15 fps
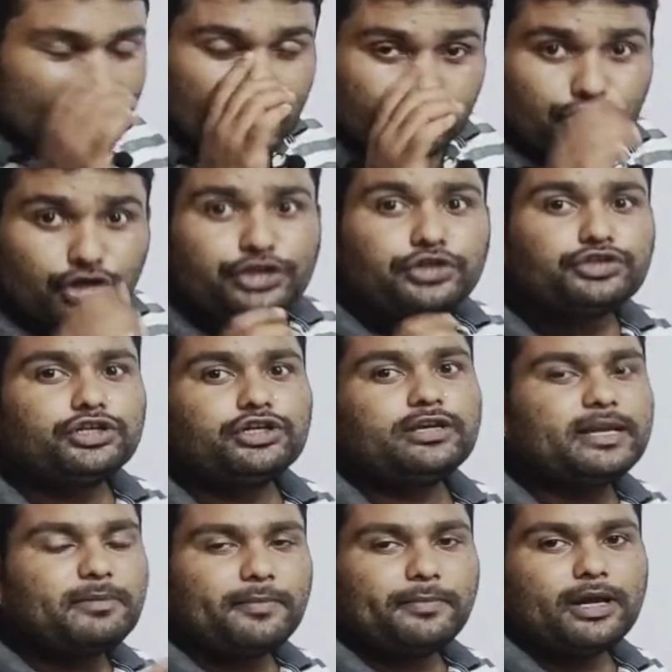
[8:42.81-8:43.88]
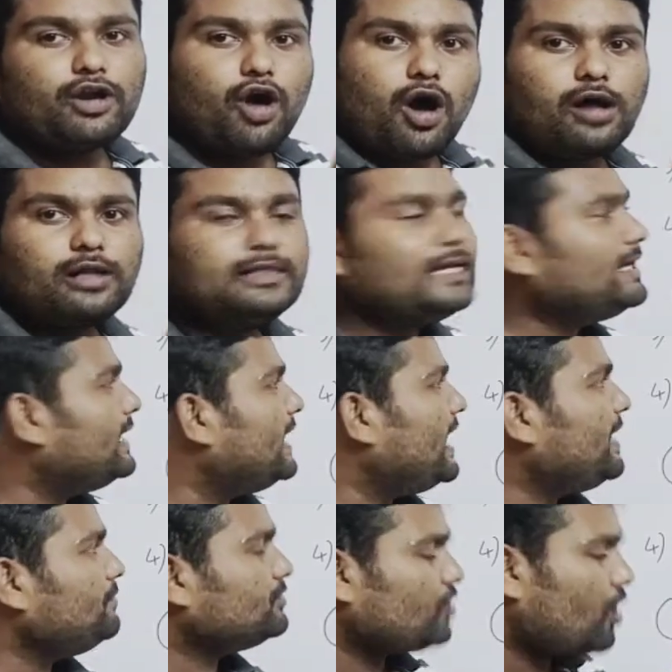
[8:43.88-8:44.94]
So you should remember all the
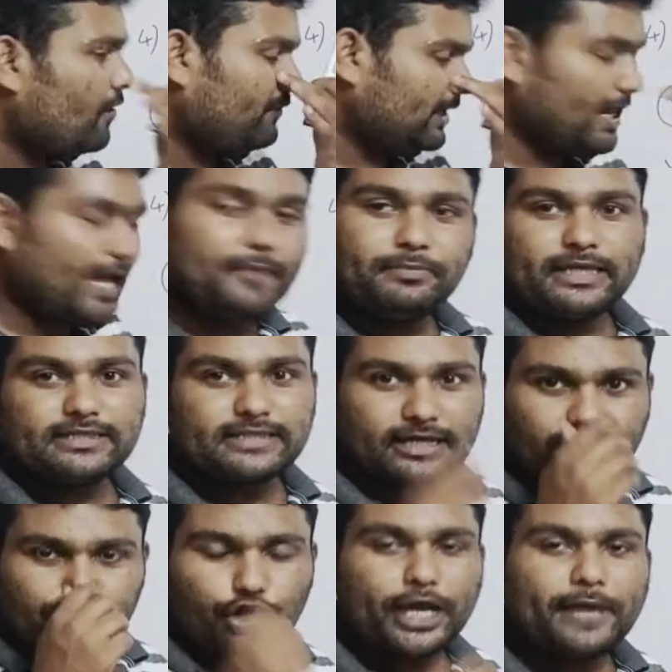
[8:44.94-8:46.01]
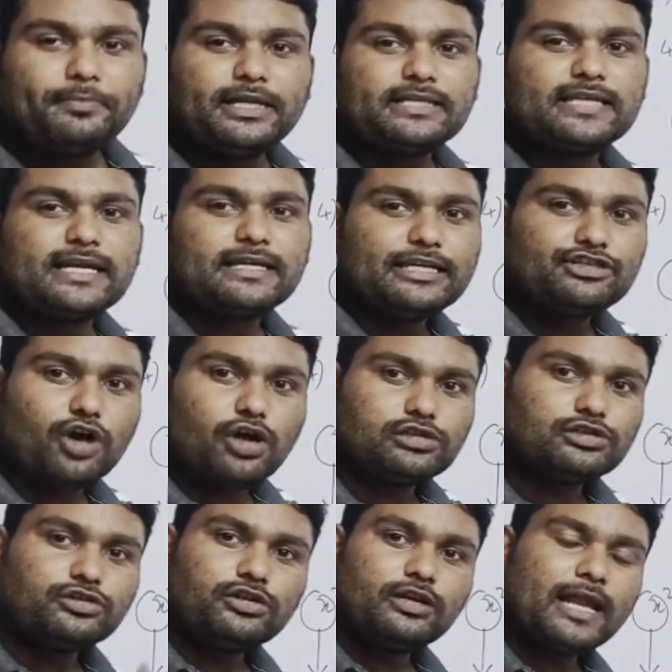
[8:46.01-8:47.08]
names of an empty set. So empty set is also
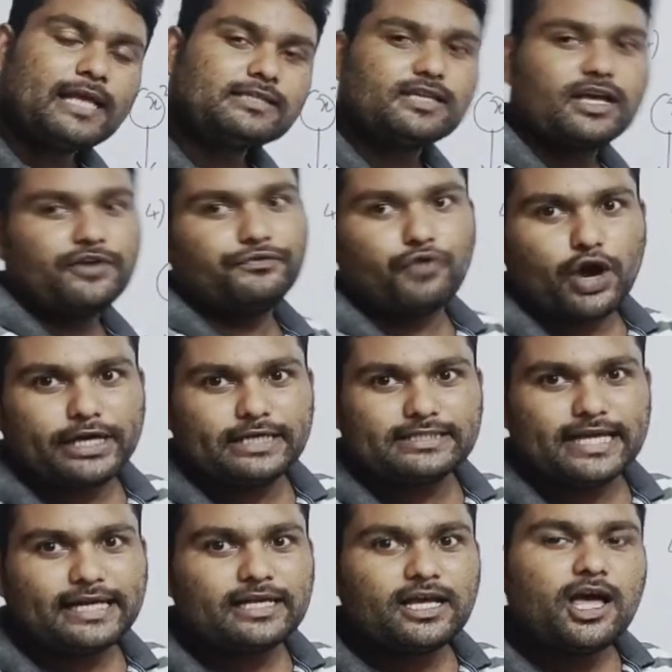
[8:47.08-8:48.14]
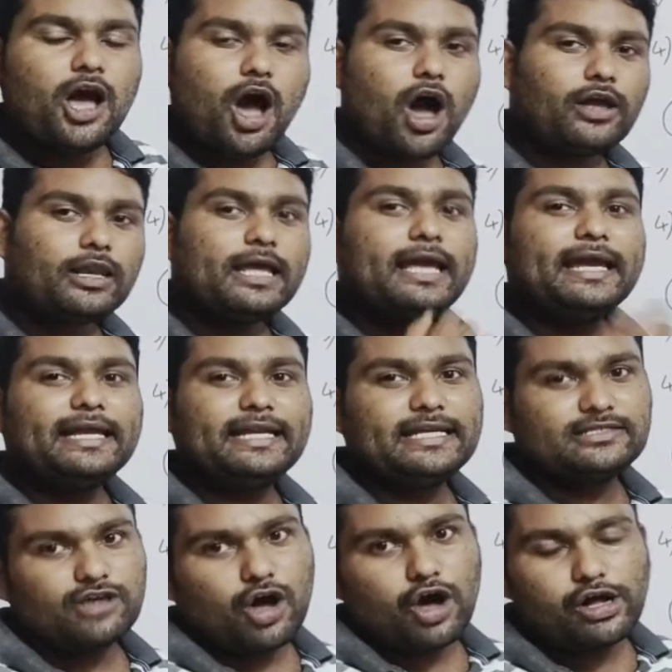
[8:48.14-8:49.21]
known as void set, or it is
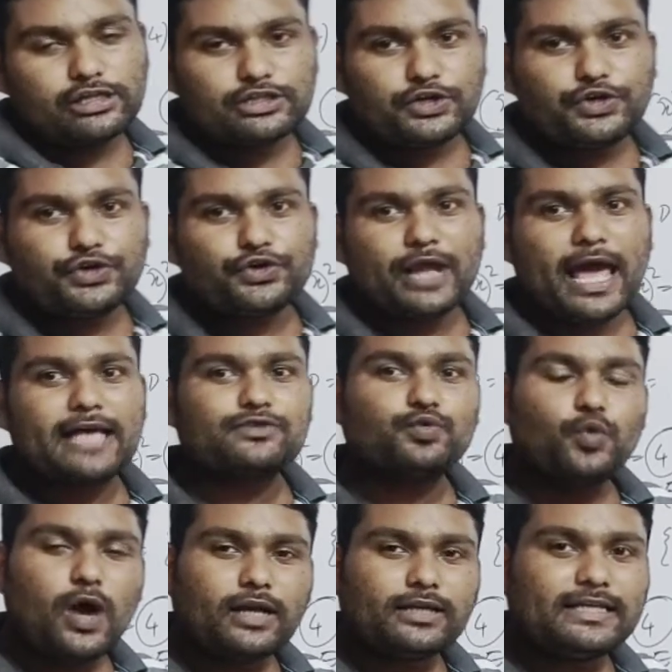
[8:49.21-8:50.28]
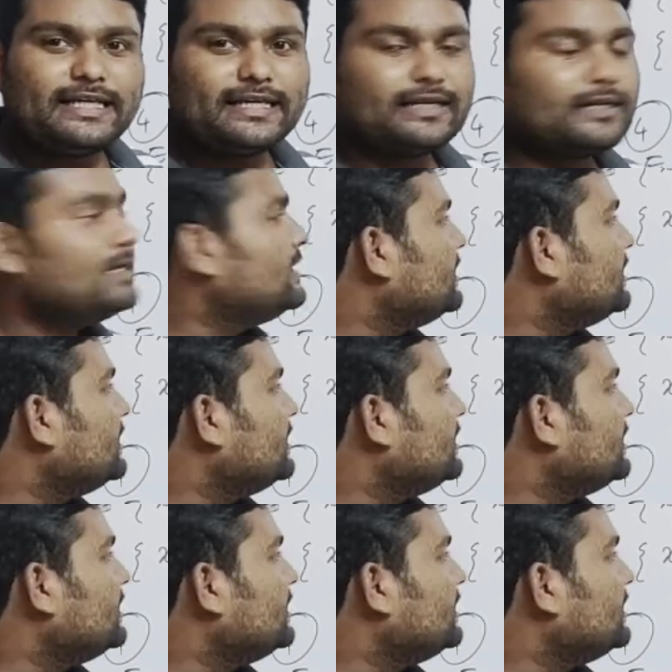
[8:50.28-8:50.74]
also known as what here?